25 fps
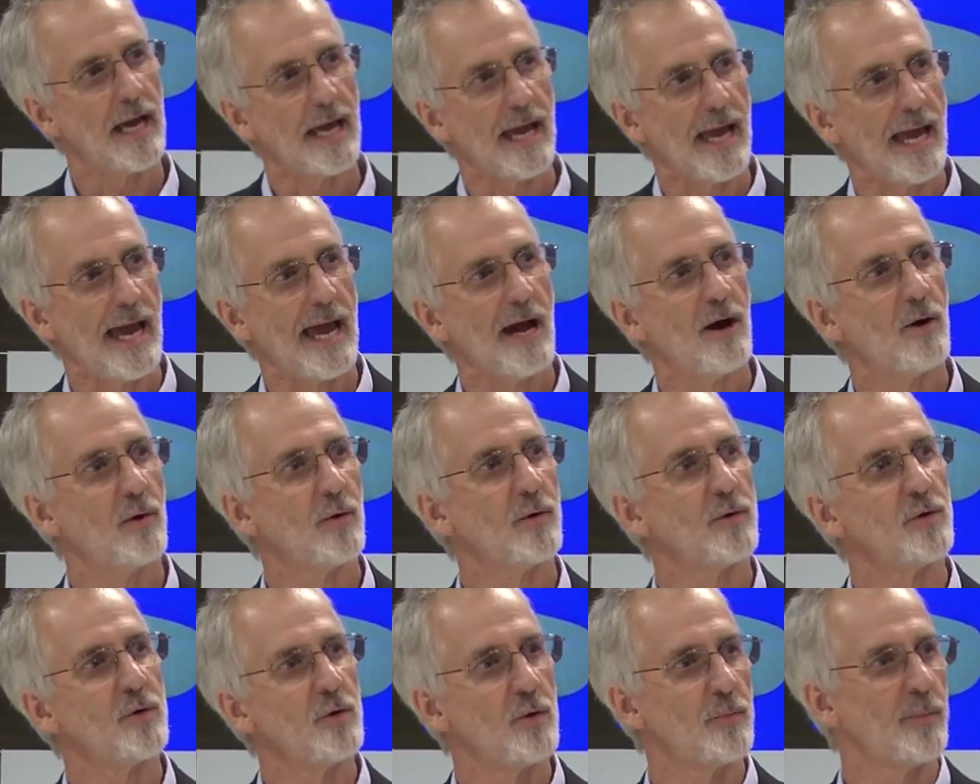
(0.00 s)
how
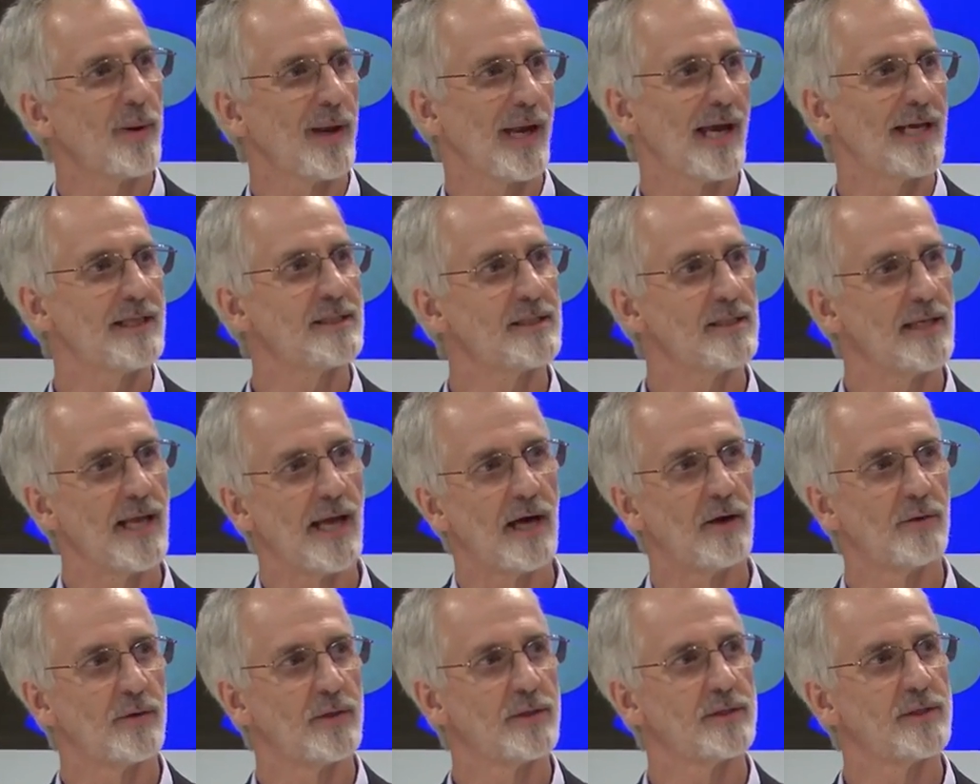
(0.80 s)
are you placed
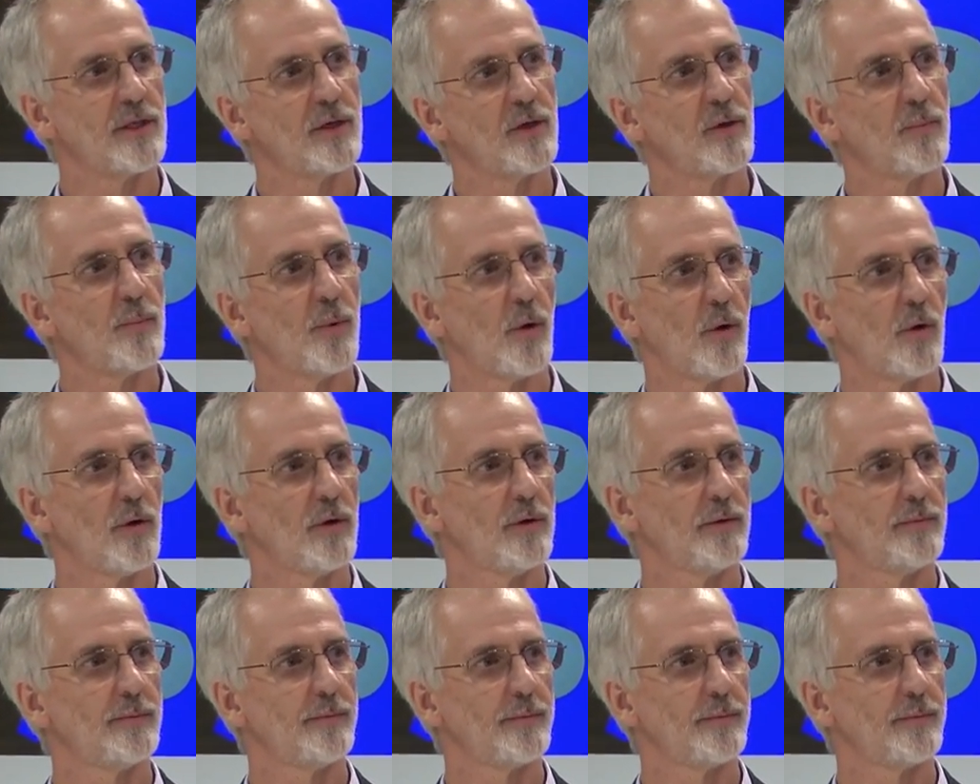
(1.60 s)
now in Singapore?